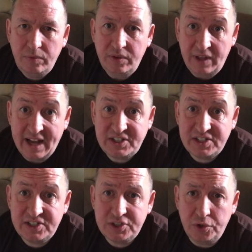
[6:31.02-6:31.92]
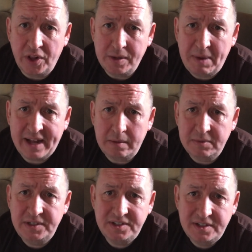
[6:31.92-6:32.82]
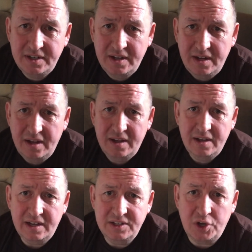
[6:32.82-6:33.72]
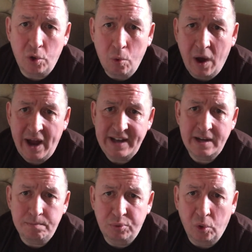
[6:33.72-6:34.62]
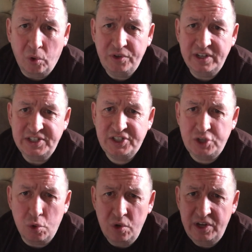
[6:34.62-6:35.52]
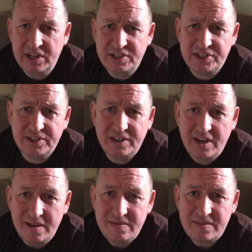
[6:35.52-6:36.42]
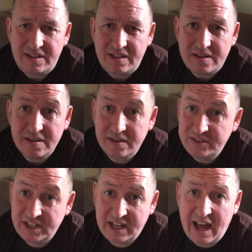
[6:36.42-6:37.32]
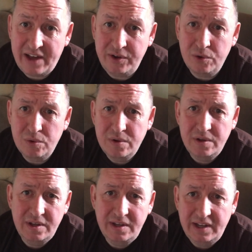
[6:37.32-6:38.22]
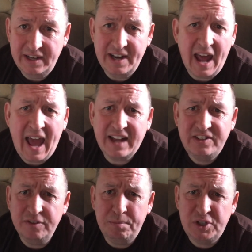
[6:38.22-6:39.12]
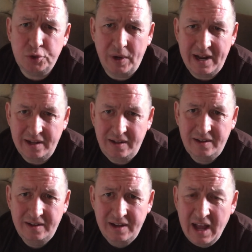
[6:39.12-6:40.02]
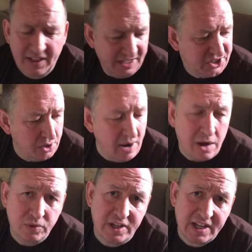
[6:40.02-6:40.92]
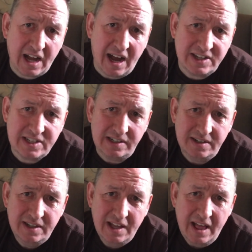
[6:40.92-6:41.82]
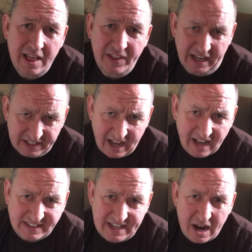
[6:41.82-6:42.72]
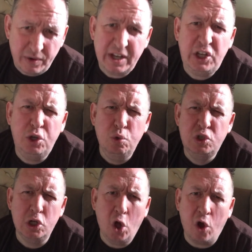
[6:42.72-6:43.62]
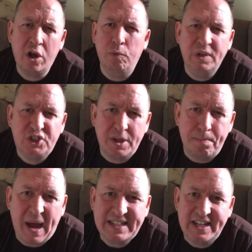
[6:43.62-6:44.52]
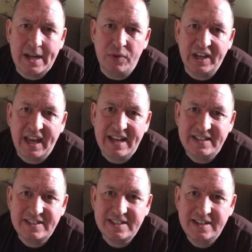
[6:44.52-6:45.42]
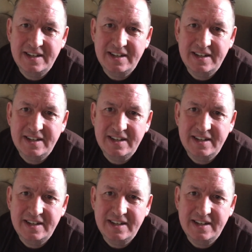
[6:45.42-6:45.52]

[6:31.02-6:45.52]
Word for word: Nest stood on the battlements, as Owain had brought his soldiers to Carew in an act of betrayal. They surrounded the castle they had cut down a huge log of which to batter down the gates.